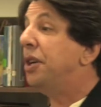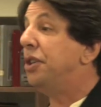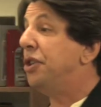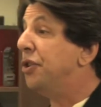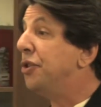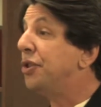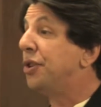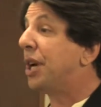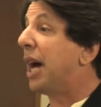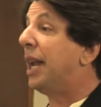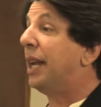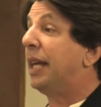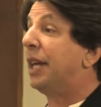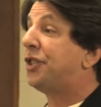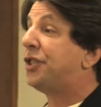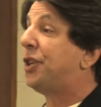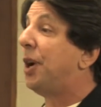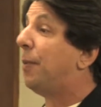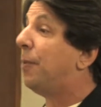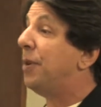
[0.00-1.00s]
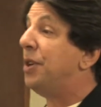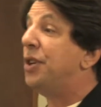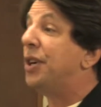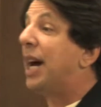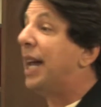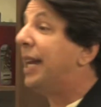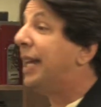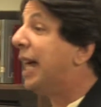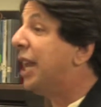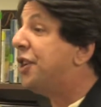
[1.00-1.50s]
you got to get
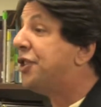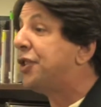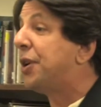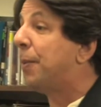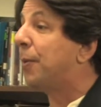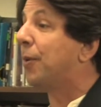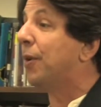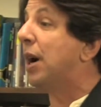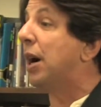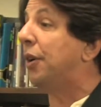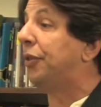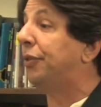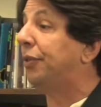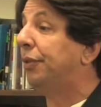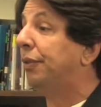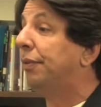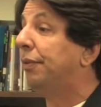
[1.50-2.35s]
it somewhere else.